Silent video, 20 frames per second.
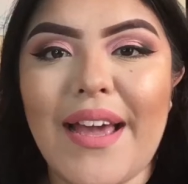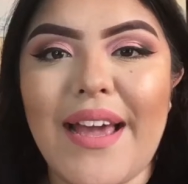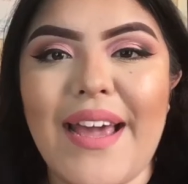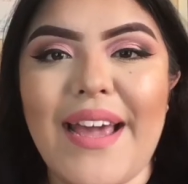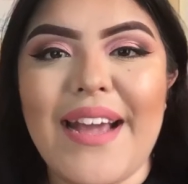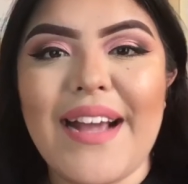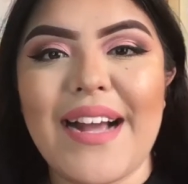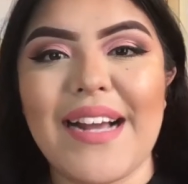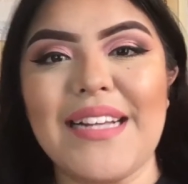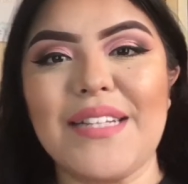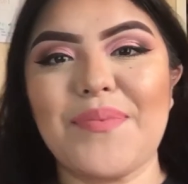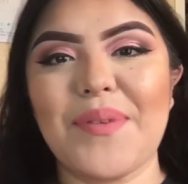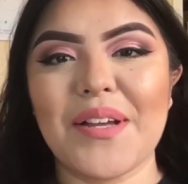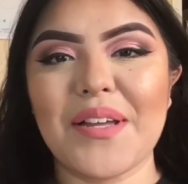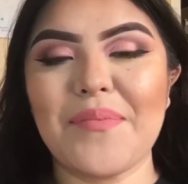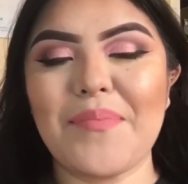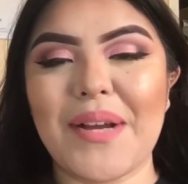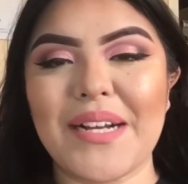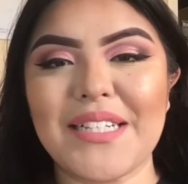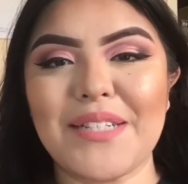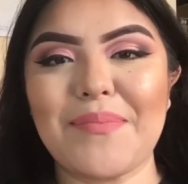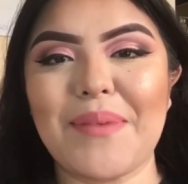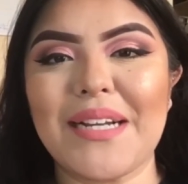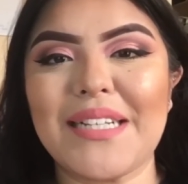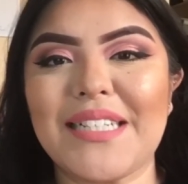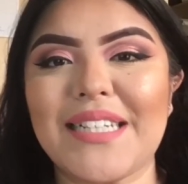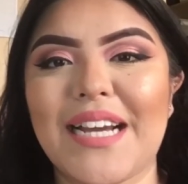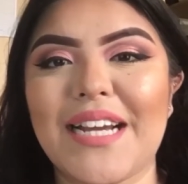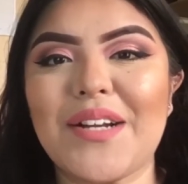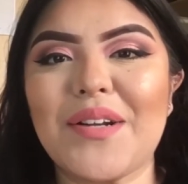Hey guys, welcome back to
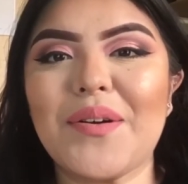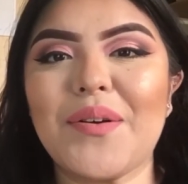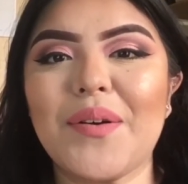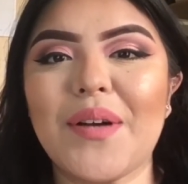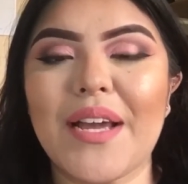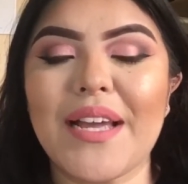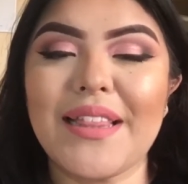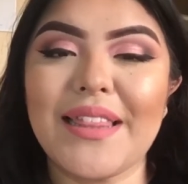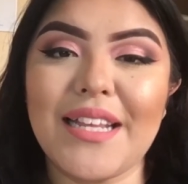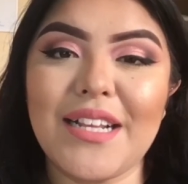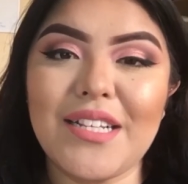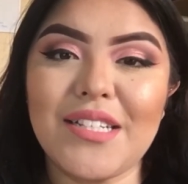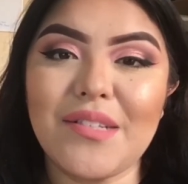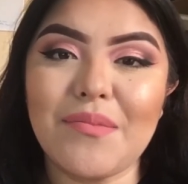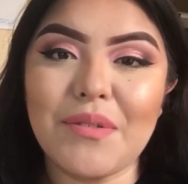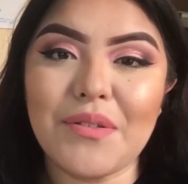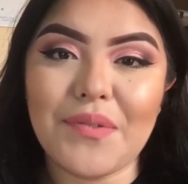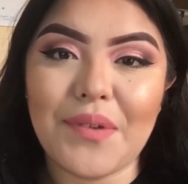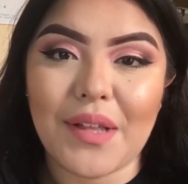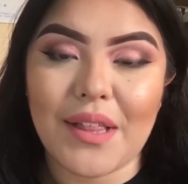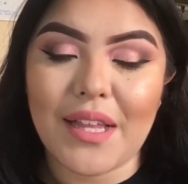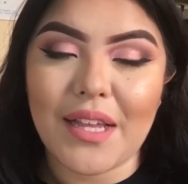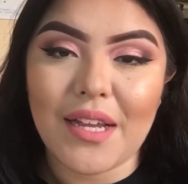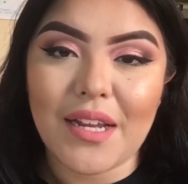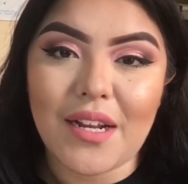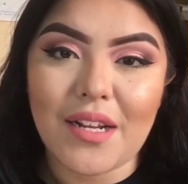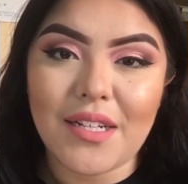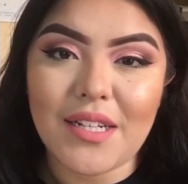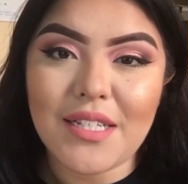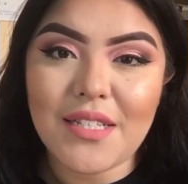my channel and thank you so much for
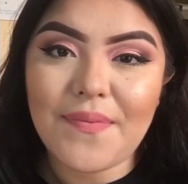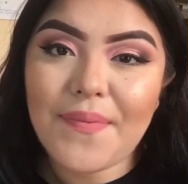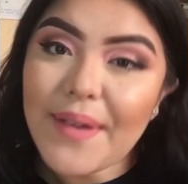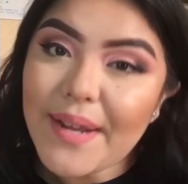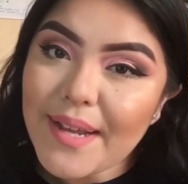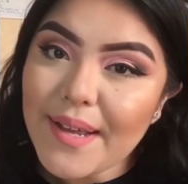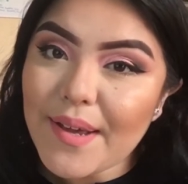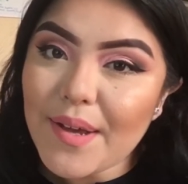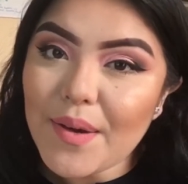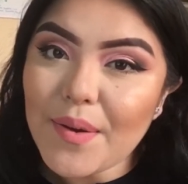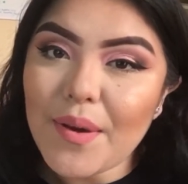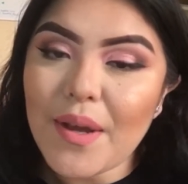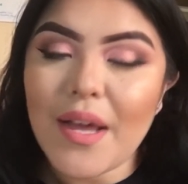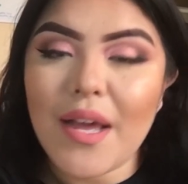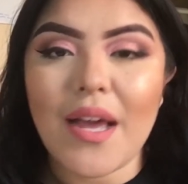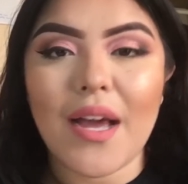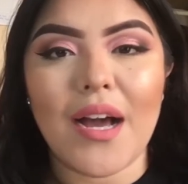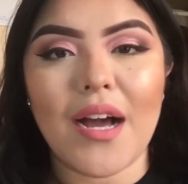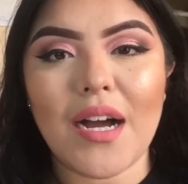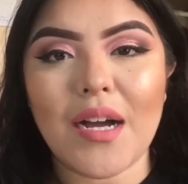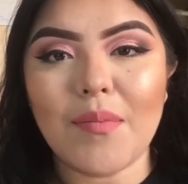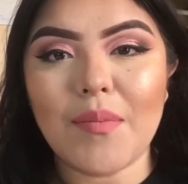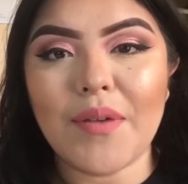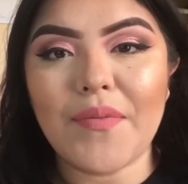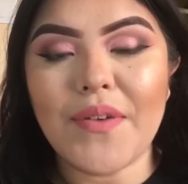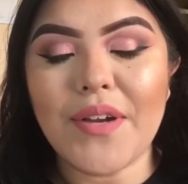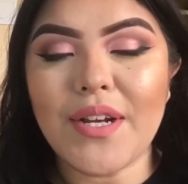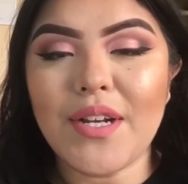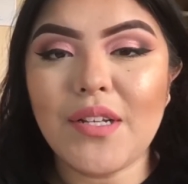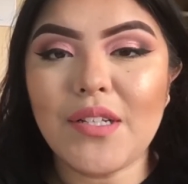clicking on this video.
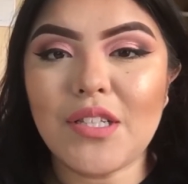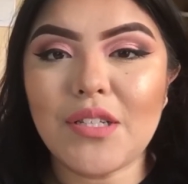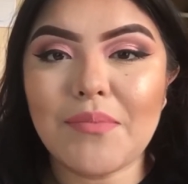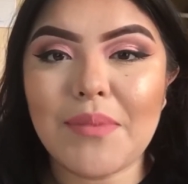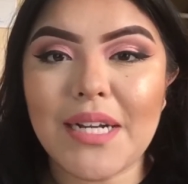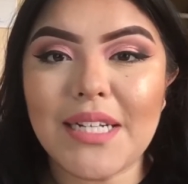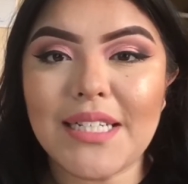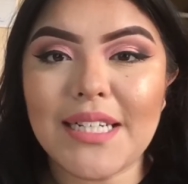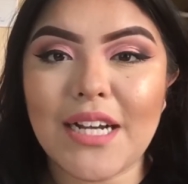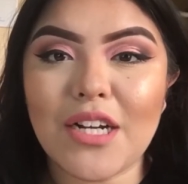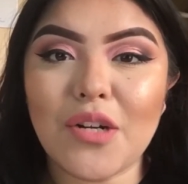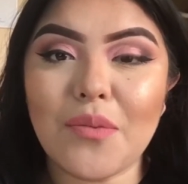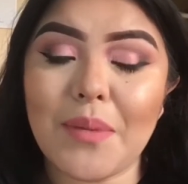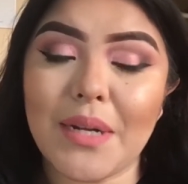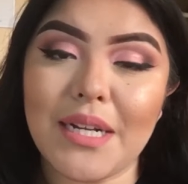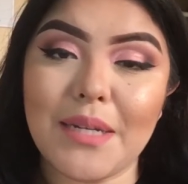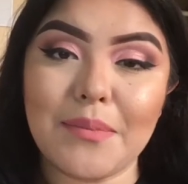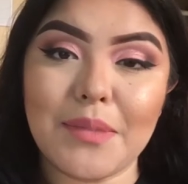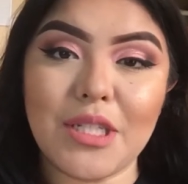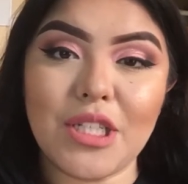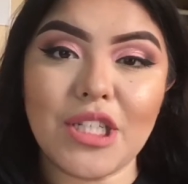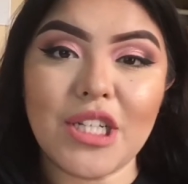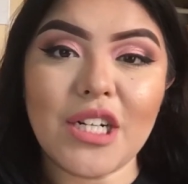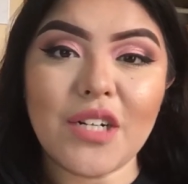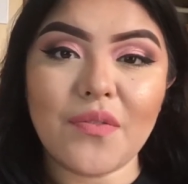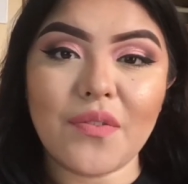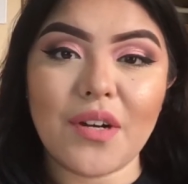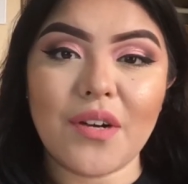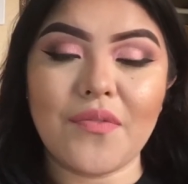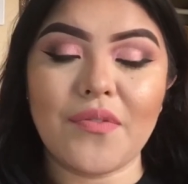If you're new to my channel, my name is
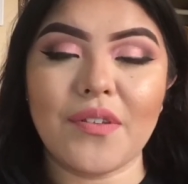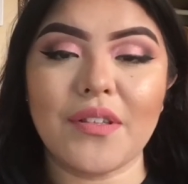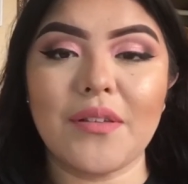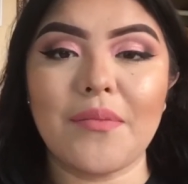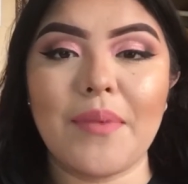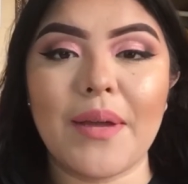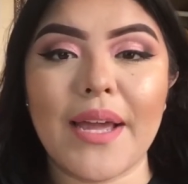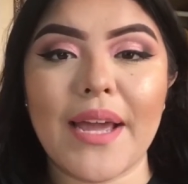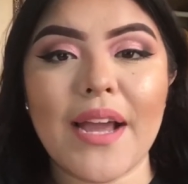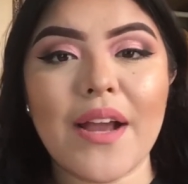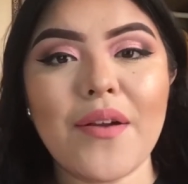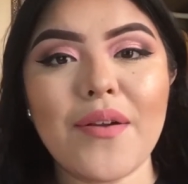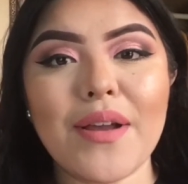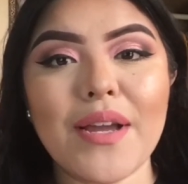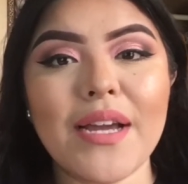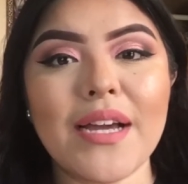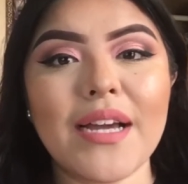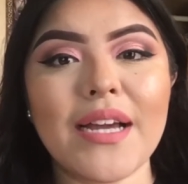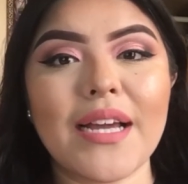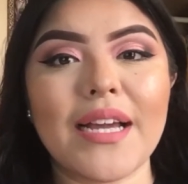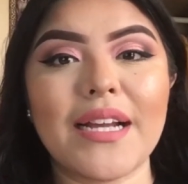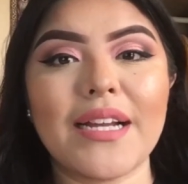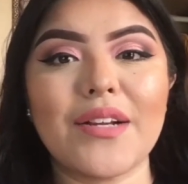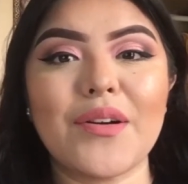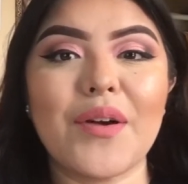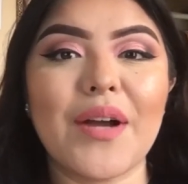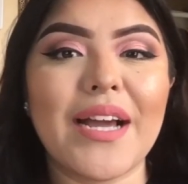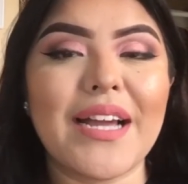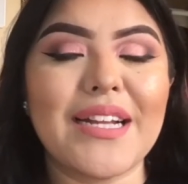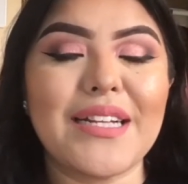Jennifer. I'm from the Bay Area,
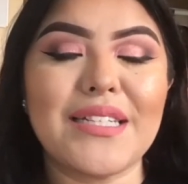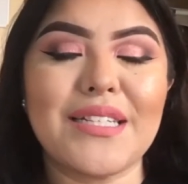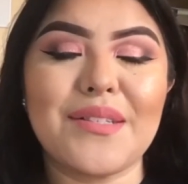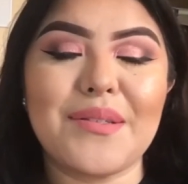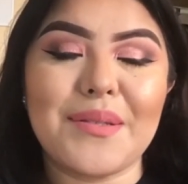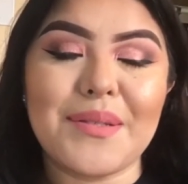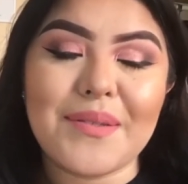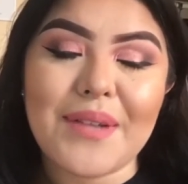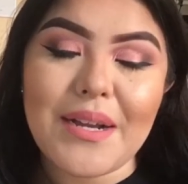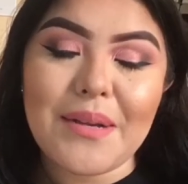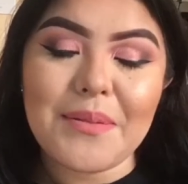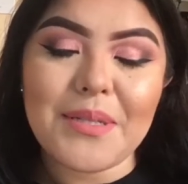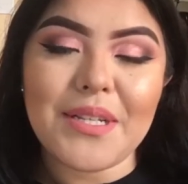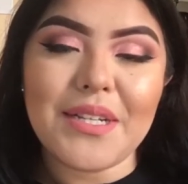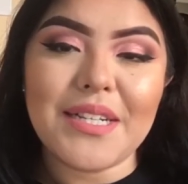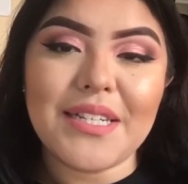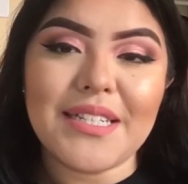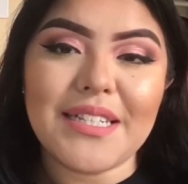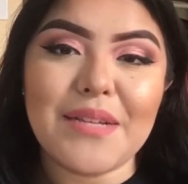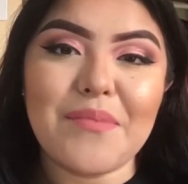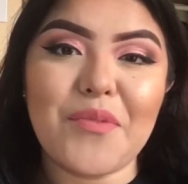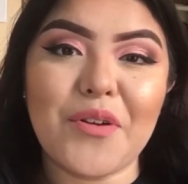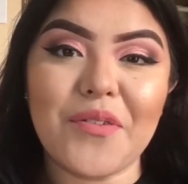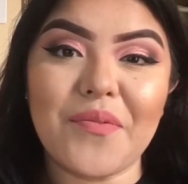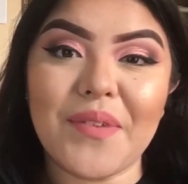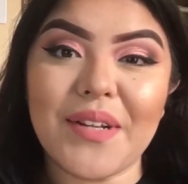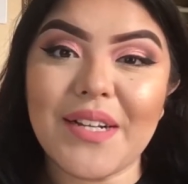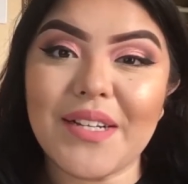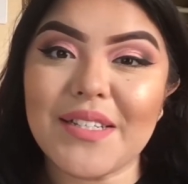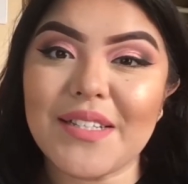and go ahead and subscribe so you can see
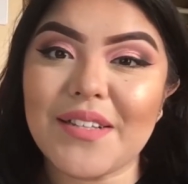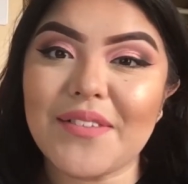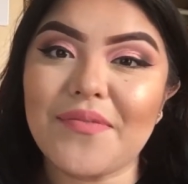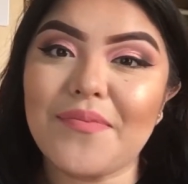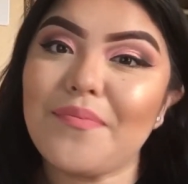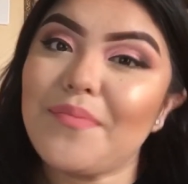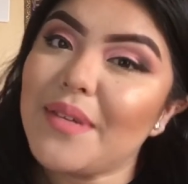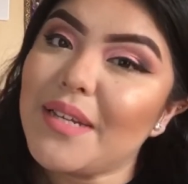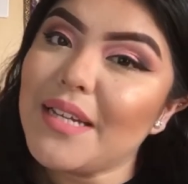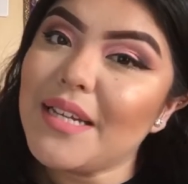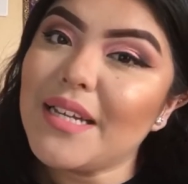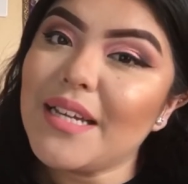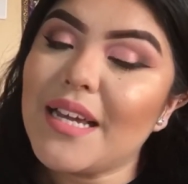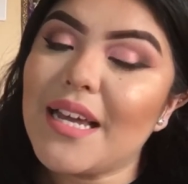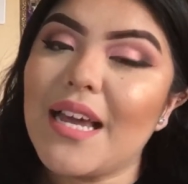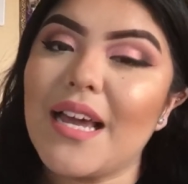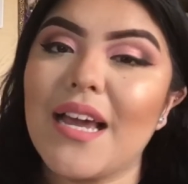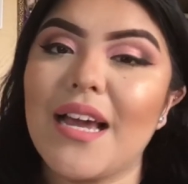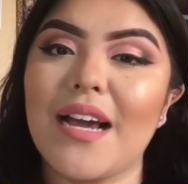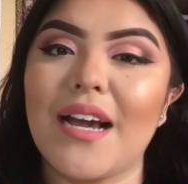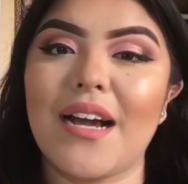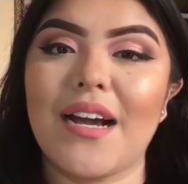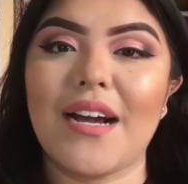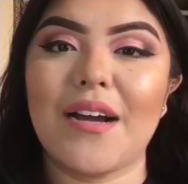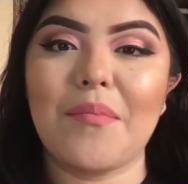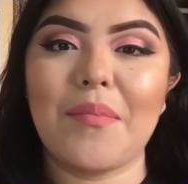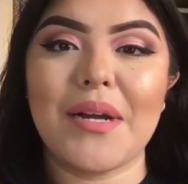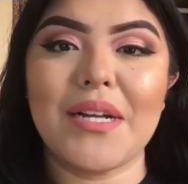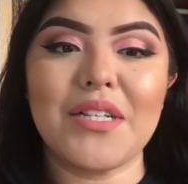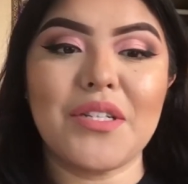more videos of me.
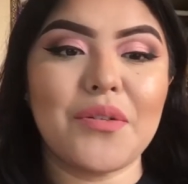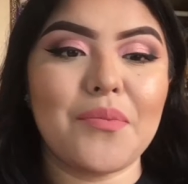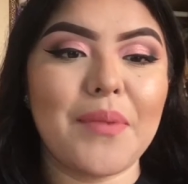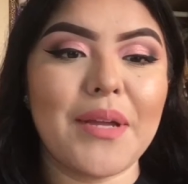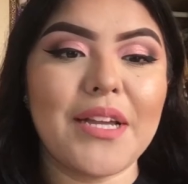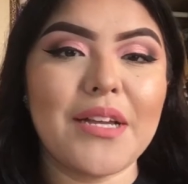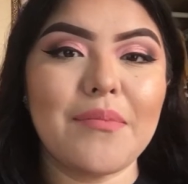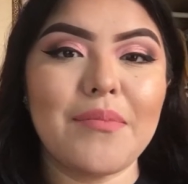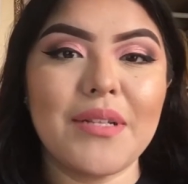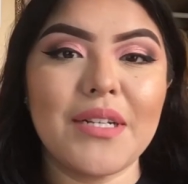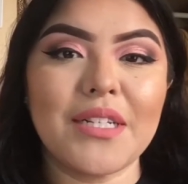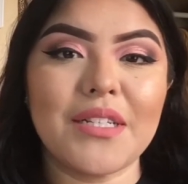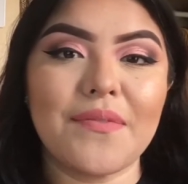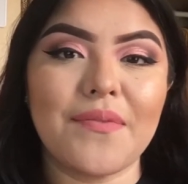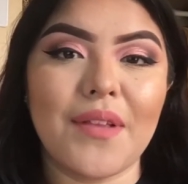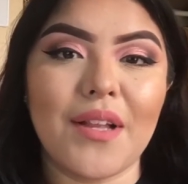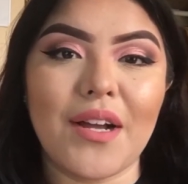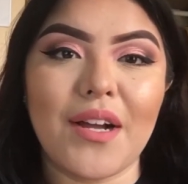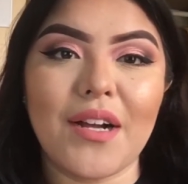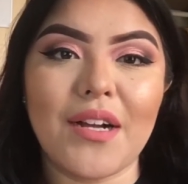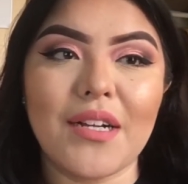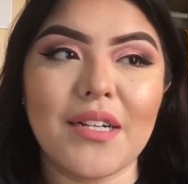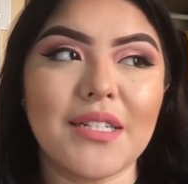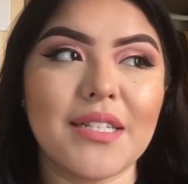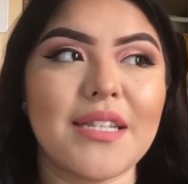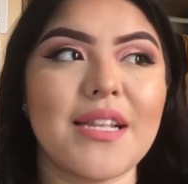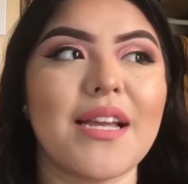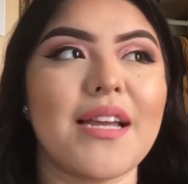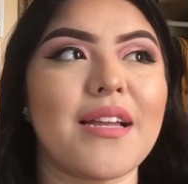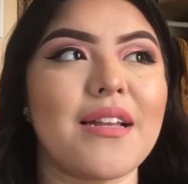I do makeup looks,
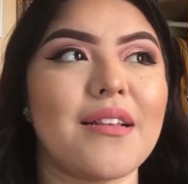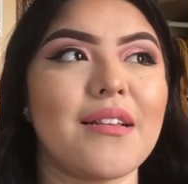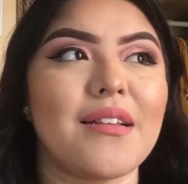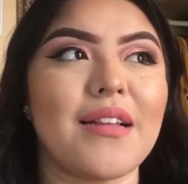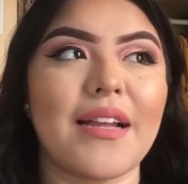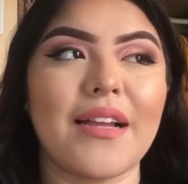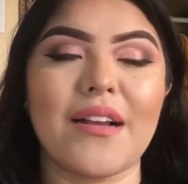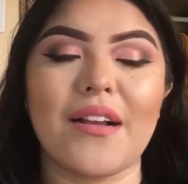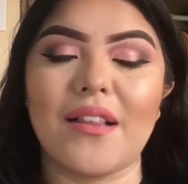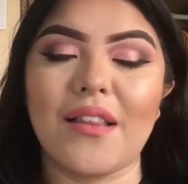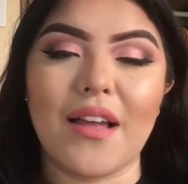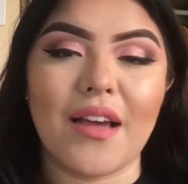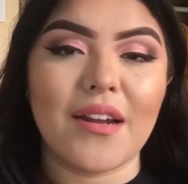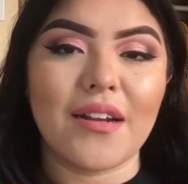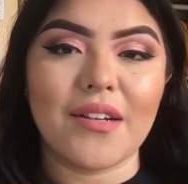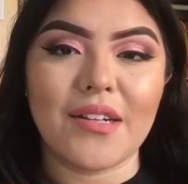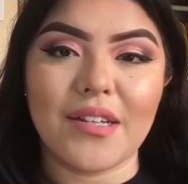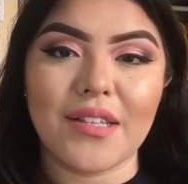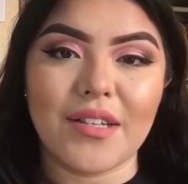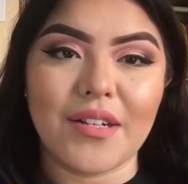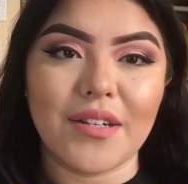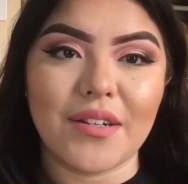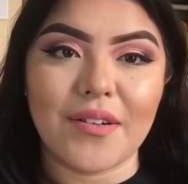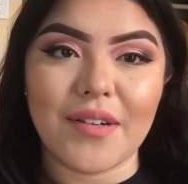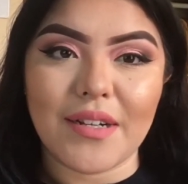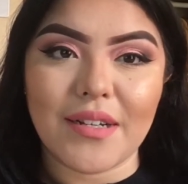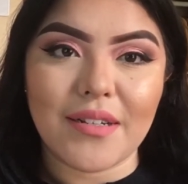vlogs, and like a lot of other